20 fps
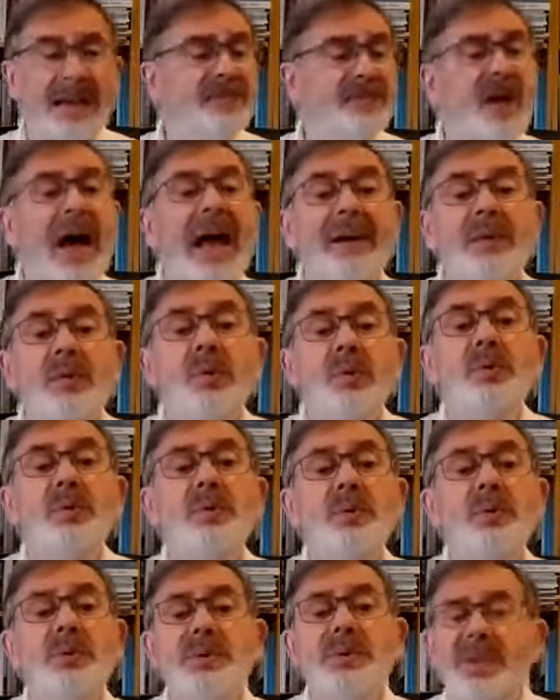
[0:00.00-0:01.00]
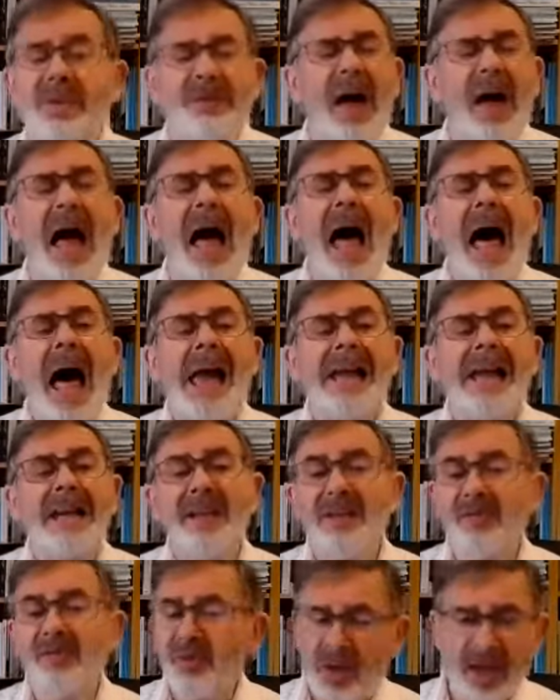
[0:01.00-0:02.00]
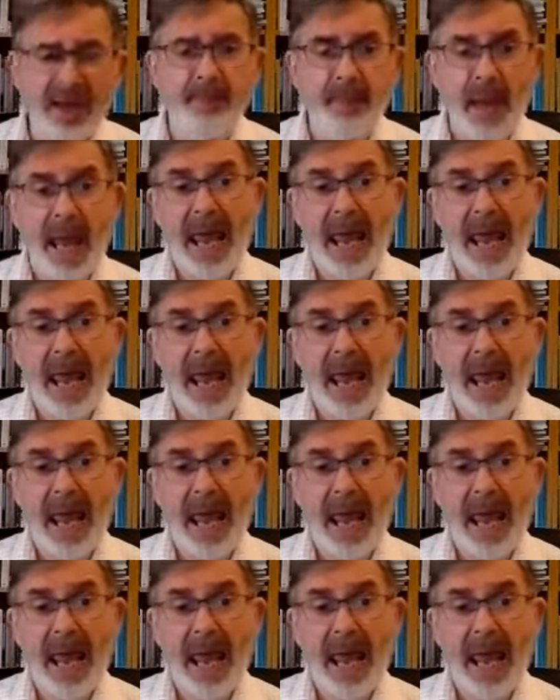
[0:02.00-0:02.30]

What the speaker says: than out of a hive came